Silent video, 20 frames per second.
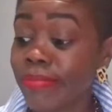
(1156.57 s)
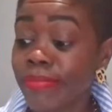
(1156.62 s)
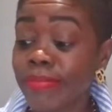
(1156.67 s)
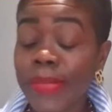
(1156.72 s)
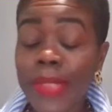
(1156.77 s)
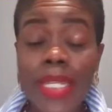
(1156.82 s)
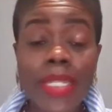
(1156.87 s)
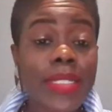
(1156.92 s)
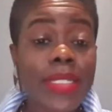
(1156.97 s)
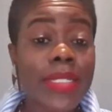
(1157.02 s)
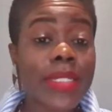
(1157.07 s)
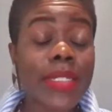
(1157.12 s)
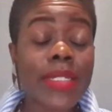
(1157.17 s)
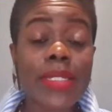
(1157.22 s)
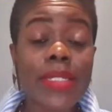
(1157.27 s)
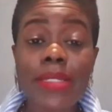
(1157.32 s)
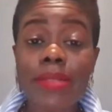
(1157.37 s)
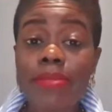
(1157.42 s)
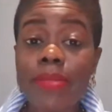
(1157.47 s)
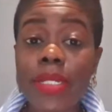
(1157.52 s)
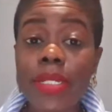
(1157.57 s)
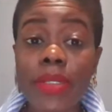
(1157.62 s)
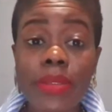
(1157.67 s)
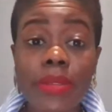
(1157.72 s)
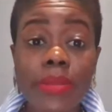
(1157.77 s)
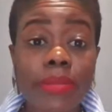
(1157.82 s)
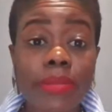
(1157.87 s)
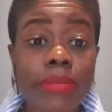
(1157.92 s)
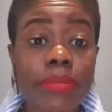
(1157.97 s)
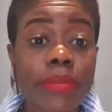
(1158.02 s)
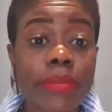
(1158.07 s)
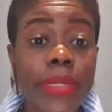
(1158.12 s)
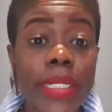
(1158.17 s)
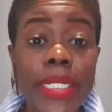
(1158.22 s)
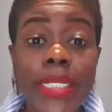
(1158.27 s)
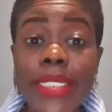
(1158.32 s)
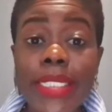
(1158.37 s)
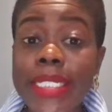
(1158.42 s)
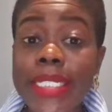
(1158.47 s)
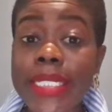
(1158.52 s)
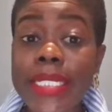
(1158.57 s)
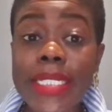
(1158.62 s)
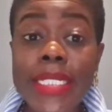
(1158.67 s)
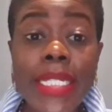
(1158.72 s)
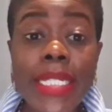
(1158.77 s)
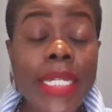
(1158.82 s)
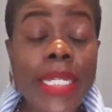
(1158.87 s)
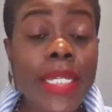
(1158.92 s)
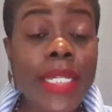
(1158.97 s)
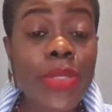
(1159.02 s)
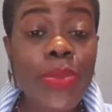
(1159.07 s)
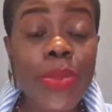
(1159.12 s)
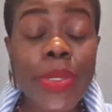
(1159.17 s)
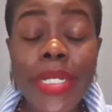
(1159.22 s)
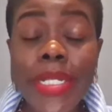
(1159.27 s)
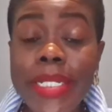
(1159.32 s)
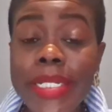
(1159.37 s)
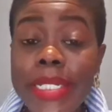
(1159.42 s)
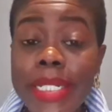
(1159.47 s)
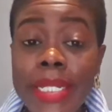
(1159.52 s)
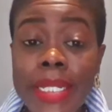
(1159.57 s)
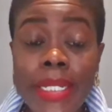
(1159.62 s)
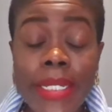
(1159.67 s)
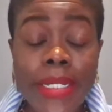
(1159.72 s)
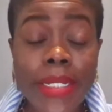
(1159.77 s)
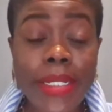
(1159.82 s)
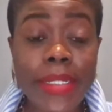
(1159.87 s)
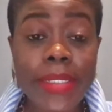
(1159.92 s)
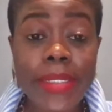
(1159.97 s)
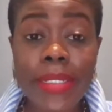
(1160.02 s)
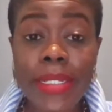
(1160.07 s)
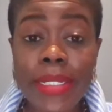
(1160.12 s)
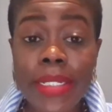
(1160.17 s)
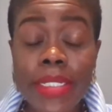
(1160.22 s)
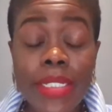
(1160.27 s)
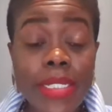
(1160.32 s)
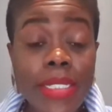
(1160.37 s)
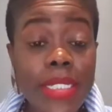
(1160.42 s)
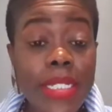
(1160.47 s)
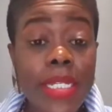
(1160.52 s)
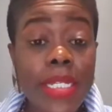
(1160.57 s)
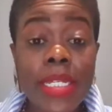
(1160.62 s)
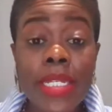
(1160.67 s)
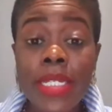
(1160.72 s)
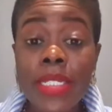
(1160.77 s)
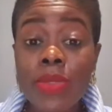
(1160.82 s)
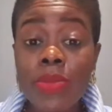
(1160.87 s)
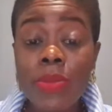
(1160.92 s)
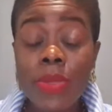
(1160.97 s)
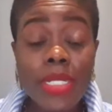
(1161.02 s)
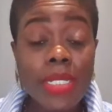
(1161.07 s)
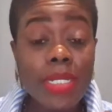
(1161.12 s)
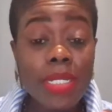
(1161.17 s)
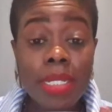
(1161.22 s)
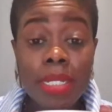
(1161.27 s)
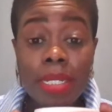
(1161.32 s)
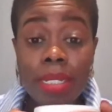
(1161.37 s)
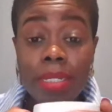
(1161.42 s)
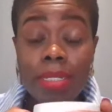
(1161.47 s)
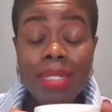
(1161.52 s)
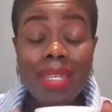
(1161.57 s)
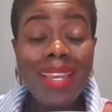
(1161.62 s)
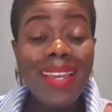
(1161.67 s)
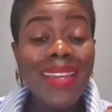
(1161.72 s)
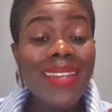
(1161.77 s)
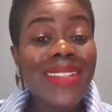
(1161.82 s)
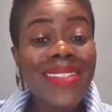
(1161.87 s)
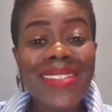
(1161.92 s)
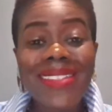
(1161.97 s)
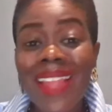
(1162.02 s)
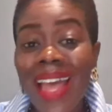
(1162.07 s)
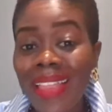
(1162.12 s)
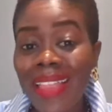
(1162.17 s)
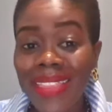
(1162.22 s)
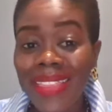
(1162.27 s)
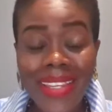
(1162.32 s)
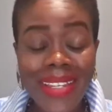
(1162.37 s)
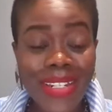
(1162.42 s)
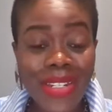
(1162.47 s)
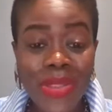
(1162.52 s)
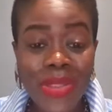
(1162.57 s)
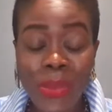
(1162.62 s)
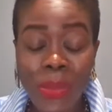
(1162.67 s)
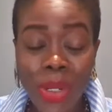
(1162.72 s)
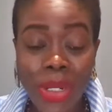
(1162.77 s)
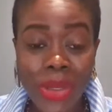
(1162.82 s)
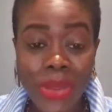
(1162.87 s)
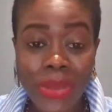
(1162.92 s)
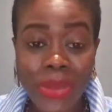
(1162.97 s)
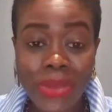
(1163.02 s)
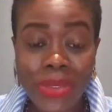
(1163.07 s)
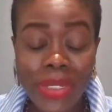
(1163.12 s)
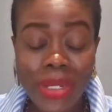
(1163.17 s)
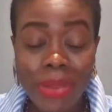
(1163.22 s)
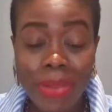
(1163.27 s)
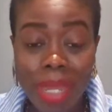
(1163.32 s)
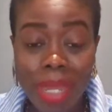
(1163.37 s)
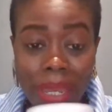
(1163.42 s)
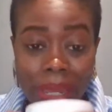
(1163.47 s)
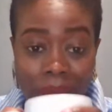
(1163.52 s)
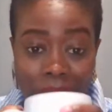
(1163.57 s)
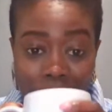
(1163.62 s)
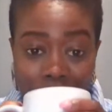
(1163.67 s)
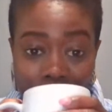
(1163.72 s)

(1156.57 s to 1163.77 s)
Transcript: It just it just is what it is. It just is what it is. And it's not the end of the world, okay?